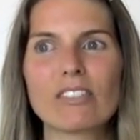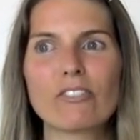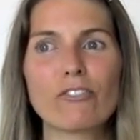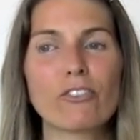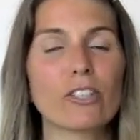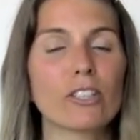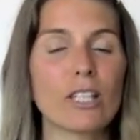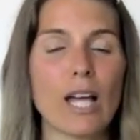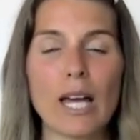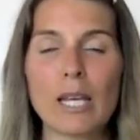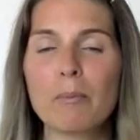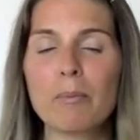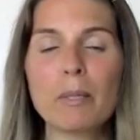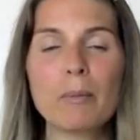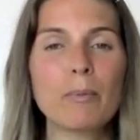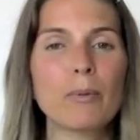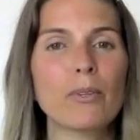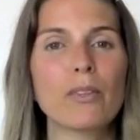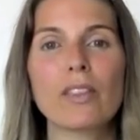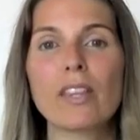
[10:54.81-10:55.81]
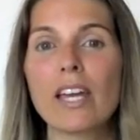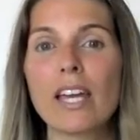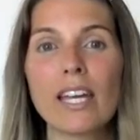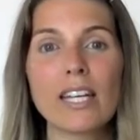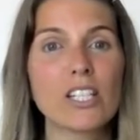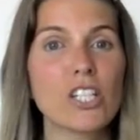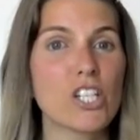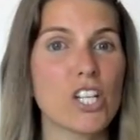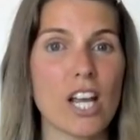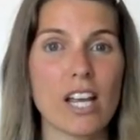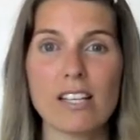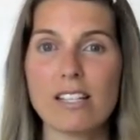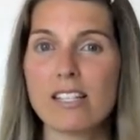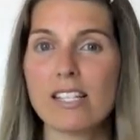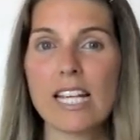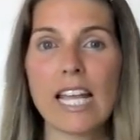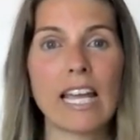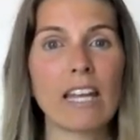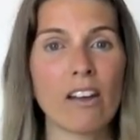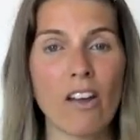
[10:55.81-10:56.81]
for a lot of people, they
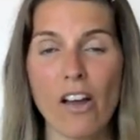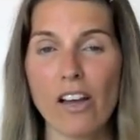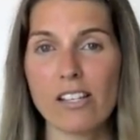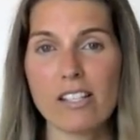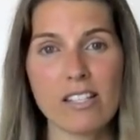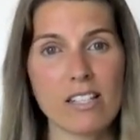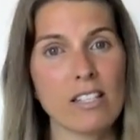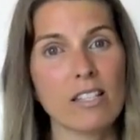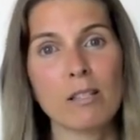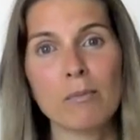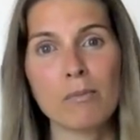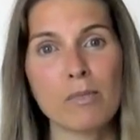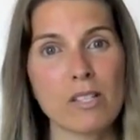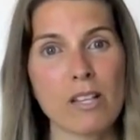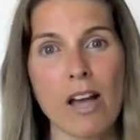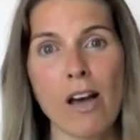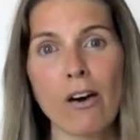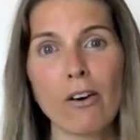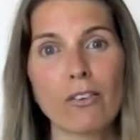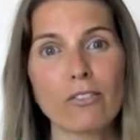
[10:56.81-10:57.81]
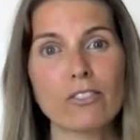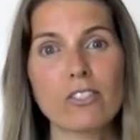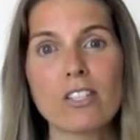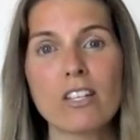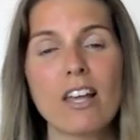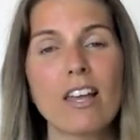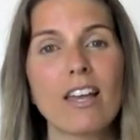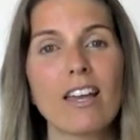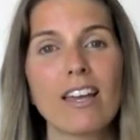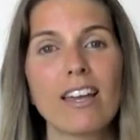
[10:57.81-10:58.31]
just cannot see themselves